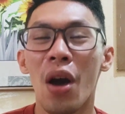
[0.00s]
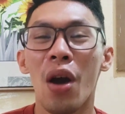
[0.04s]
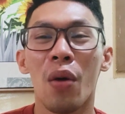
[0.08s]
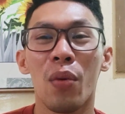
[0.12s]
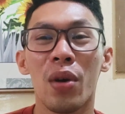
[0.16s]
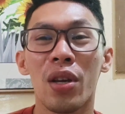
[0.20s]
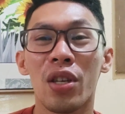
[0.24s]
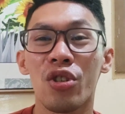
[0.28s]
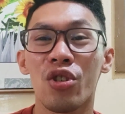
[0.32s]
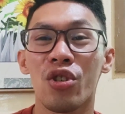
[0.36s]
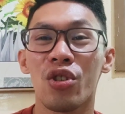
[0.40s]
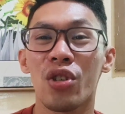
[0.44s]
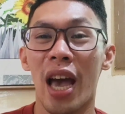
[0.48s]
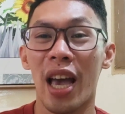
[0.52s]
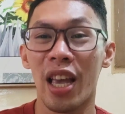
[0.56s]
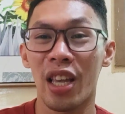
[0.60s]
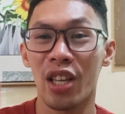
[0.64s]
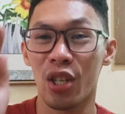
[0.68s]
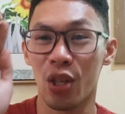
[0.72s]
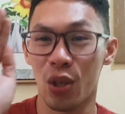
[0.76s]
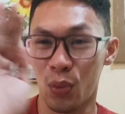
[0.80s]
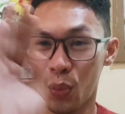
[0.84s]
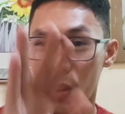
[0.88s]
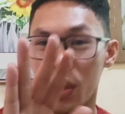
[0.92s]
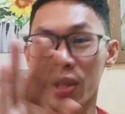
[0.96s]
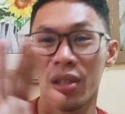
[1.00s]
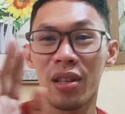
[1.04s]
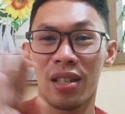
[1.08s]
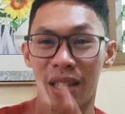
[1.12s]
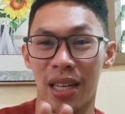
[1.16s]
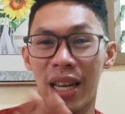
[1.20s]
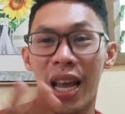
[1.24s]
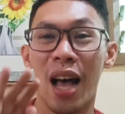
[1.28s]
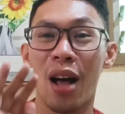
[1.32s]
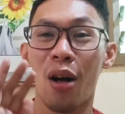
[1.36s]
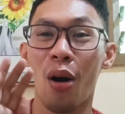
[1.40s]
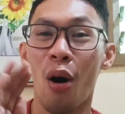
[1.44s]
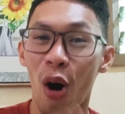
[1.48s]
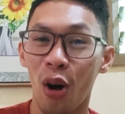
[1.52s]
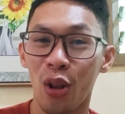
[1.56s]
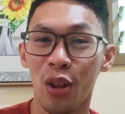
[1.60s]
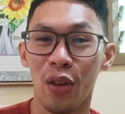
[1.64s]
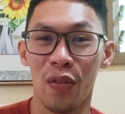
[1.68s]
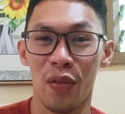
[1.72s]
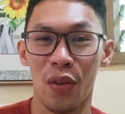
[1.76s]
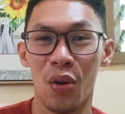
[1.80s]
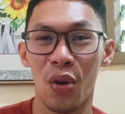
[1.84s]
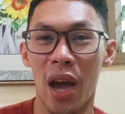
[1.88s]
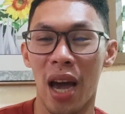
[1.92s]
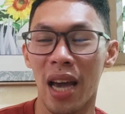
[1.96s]
which I just want to tell all
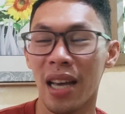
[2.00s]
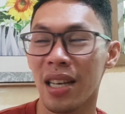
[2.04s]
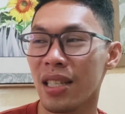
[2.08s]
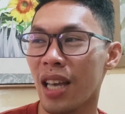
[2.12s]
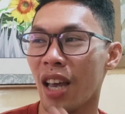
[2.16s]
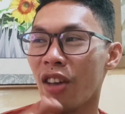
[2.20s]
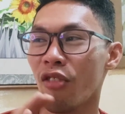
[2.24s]
of you guys.